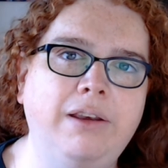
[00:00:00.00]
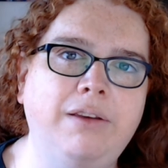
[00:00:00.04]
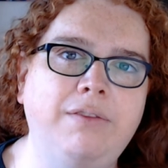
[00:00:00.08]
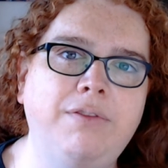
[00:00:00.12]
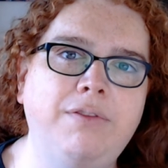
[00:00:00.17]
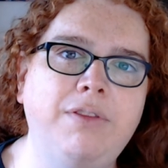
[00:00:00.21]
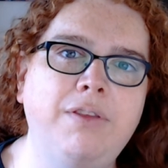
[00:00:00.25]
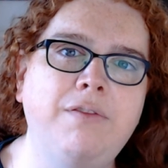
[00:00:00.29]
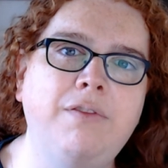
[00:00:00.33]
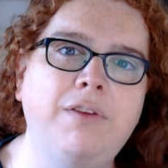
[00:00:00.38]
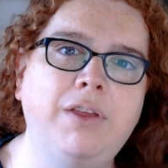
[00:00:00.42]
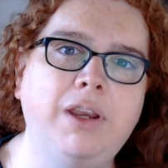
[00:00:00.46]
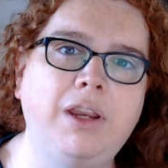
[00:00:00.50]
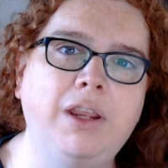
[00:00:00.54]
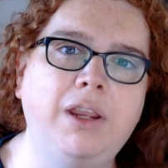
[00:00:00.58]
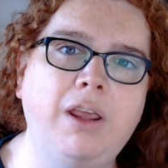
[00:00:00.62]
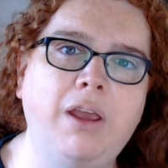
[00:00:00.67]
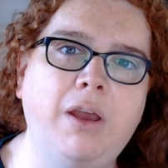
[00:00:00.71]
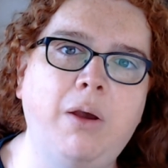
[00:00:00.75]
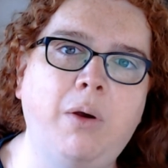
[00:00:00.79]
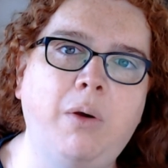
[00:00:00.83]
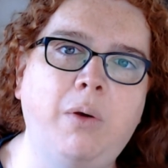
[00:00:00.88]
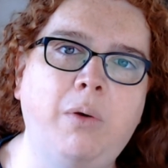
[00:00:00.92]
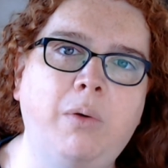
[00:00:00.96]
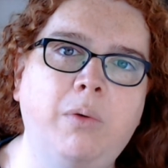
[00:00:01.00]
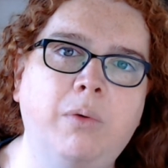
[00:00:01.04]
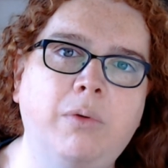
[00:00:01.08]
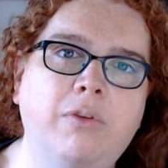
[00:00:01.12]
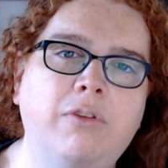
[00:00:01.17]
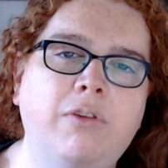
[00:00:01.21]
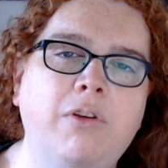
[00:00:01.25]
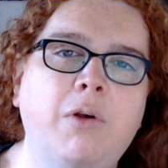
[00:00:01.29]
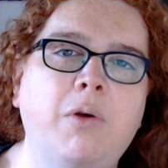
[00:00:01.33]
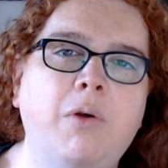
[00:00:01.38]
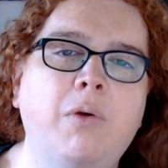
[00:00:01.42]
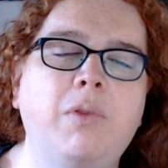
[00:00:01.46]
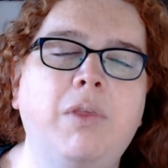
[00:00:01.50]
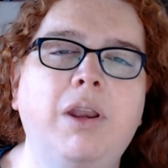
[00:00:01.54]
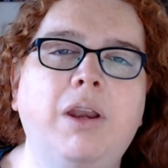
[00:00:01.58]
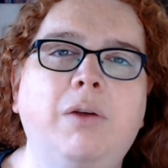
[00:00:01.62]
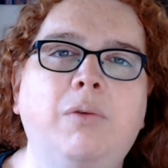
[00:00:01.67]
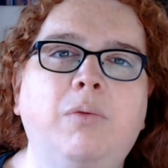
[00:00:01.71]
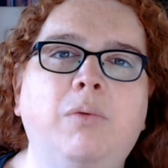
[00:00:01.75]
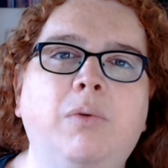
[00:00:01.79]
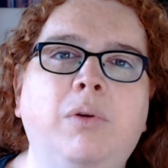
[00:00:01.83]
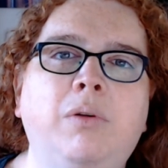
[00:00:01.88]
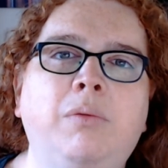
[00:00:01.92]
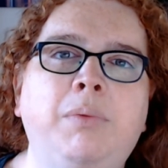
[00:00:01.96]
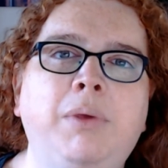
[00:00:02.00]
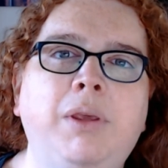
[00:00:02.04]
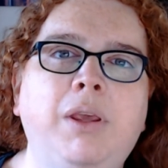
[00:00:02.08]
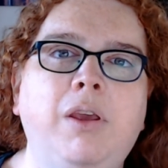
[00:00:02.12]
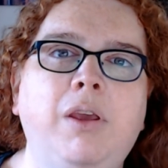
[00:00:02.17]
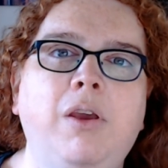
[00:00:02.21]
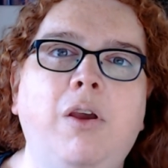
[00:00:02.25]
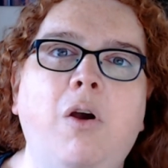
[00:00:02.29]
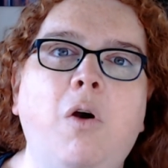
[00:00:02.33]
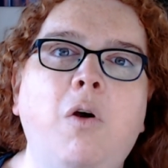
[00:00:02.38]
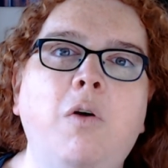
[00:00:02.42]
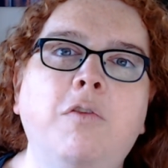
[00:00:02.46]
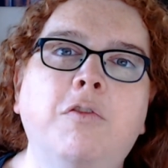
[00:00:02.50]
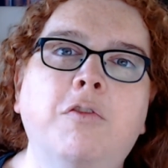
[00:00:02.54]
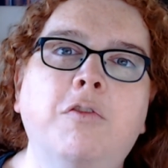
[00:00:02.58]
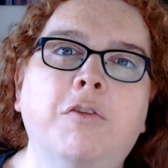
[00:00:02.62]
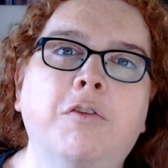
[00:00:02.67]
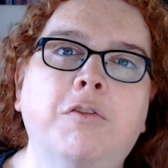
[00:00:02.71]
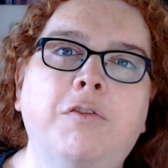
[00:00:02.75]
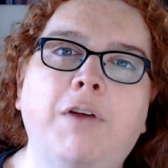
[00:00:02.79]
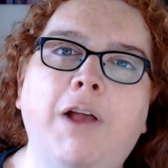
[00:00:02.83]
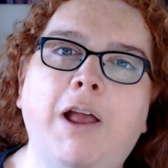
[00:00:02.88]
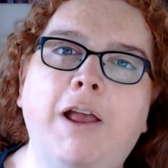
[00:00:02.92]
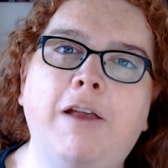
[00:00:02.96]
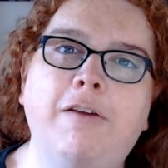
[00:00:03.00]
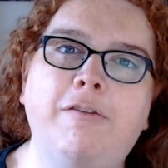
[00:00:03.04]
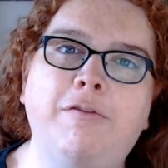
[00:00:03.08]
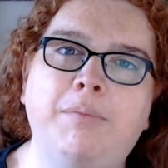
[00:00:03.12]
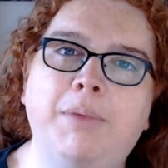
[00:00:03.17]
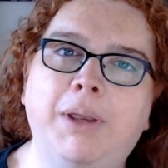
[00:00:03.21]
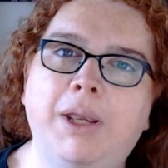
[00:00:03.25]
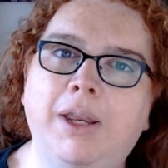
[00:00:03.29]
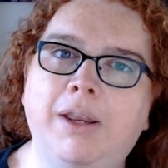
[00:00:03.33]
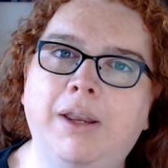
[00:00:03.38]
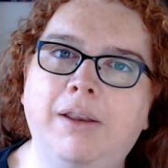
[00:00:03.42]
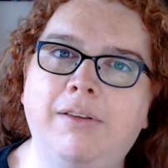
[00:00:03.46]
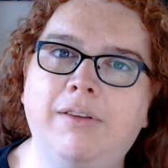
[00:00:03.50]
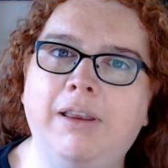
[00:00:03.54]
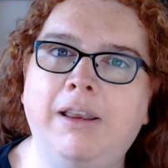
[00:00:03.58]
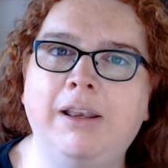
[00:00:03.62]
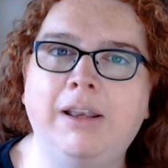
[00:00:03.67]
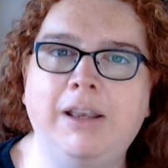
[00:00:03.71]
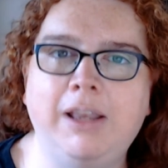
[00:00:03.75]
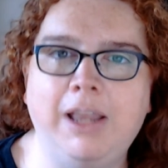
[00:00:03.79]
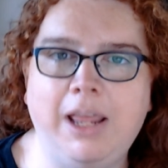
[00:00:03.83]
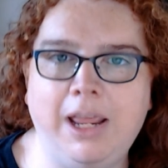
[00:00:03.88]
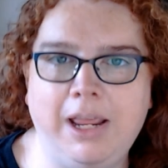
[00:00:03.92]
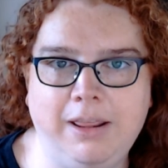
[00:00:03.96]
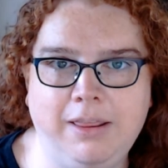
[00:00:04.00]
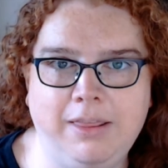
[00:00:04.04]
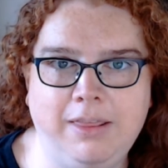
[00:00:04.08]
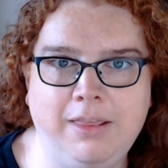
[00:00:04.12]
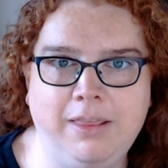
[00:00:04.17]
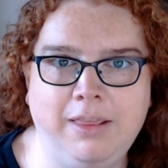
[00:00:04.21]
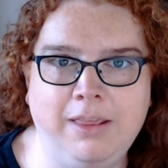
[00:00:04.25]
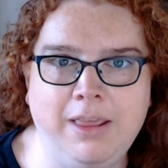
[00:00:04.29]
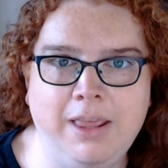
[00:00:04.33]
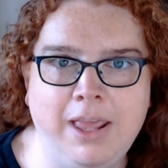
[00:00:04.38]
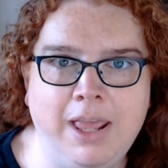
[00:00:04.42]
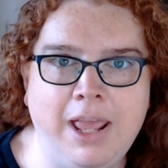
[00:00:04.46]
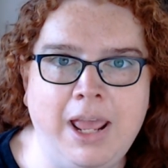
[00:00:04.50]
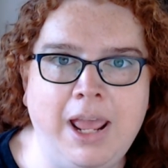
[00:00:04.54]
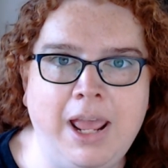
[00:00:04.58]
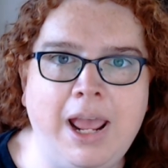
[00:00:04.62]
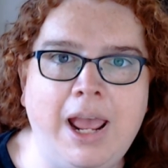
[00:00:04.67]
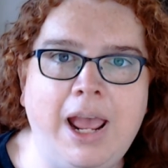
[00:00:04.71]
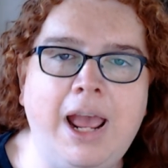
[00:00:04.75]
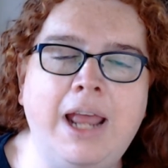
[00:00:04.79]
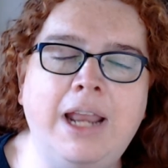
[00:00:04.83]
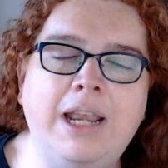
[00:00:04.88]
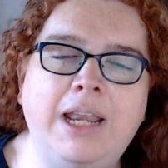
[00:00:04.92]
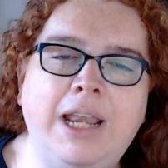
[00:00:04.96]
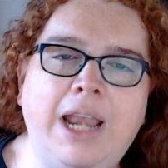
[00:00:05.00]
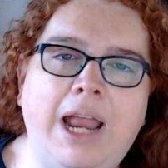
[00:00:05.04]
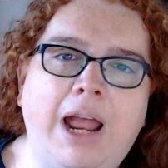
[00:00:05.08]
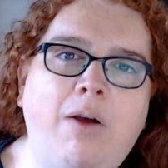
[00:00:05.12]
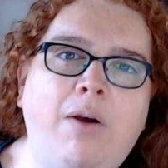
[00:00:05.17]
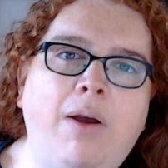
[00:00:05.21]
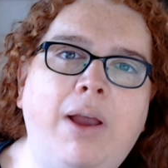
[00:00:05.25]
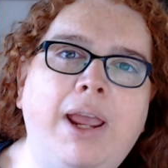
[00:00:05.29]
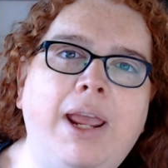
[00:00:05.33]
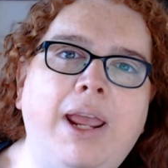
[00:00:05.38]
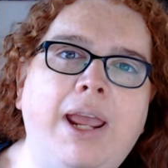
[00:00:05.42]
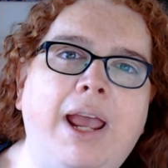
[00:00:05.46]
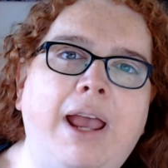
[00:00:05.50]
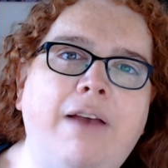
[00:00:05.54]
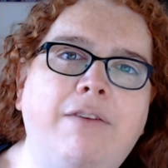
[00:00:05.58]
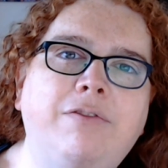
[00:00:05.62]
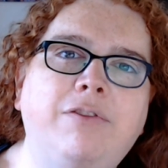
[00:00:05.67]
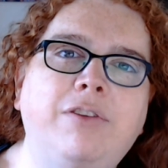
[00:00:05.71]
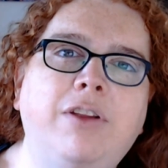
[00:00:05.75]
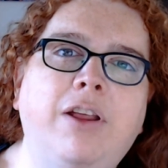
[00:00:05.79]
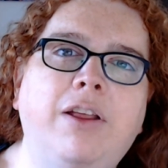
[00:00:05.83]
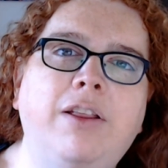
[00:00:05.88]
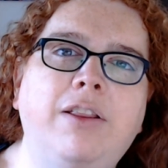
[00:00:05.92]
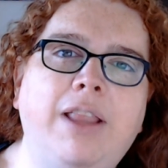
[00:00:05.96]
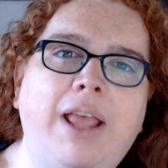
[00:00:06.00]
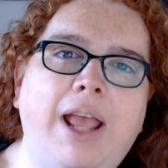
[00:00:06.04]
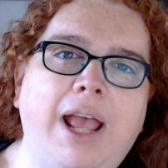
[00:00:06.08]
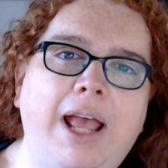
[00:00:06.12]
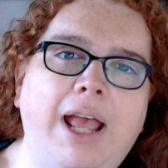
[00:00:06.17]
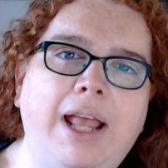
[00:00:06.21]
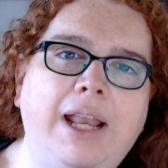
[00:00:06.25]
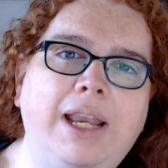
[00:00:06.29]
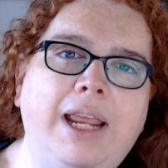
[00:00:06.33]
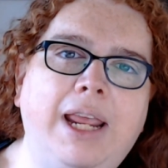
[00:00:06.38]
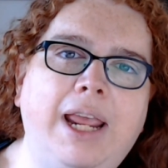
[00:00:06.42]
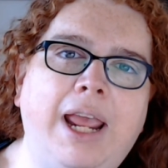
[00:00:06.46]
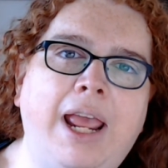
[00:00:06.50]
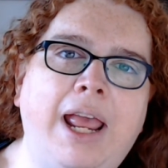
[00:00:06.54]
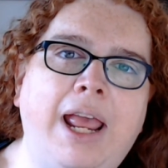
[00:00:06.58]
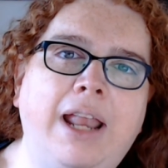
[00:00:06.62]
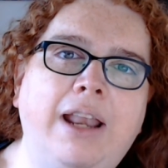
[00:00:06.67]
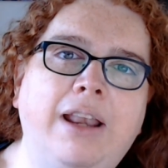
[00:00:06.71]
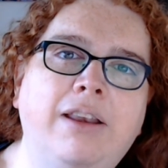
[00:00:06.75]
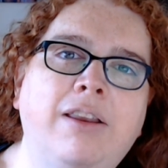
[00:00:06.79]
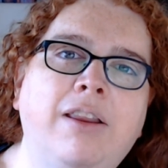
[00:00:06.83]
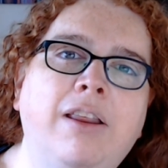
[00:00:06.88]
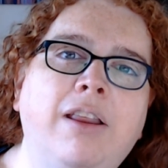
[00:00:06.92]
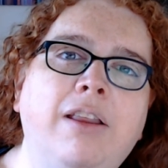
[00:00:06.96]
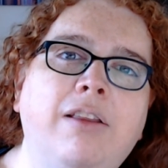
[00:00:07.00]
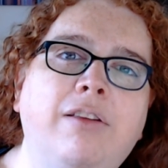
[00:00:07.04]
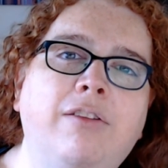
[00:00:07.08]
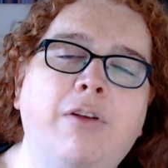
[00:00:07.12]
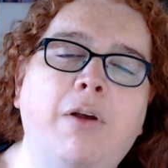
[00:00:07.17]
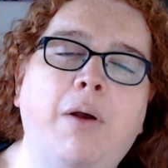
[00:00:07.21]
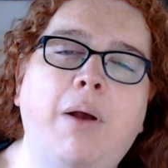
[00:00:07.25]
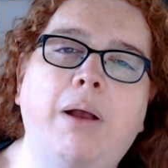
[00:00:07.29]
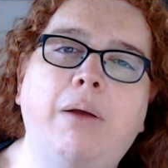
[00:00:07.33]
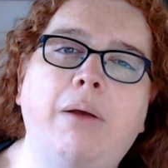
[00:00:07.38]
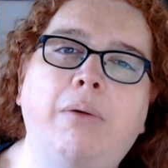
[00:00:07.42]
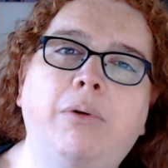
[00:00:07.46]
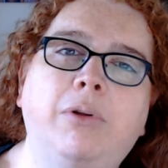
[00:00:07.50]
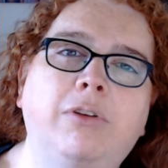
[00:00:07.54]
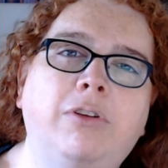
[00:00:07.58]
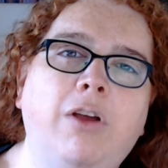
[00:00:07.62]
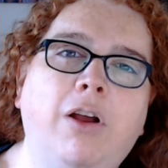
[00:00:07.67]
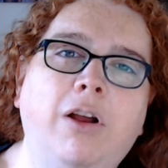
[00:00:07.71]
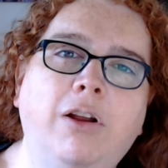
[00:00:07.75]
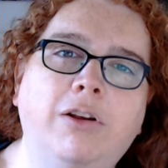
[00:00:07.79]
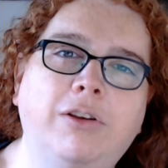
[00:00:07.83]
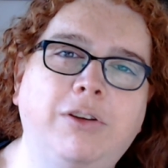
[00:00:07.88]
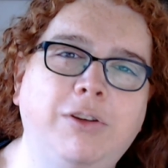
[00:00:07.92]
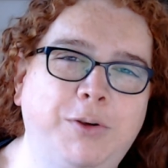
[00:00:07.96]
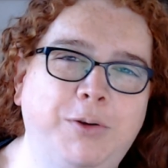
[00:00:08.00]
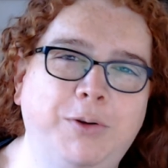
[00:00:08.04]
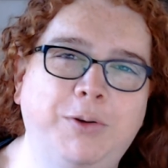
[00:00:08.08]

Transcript: the video so that it will be over five minutes in length. And now I have done that, and so I will talk to you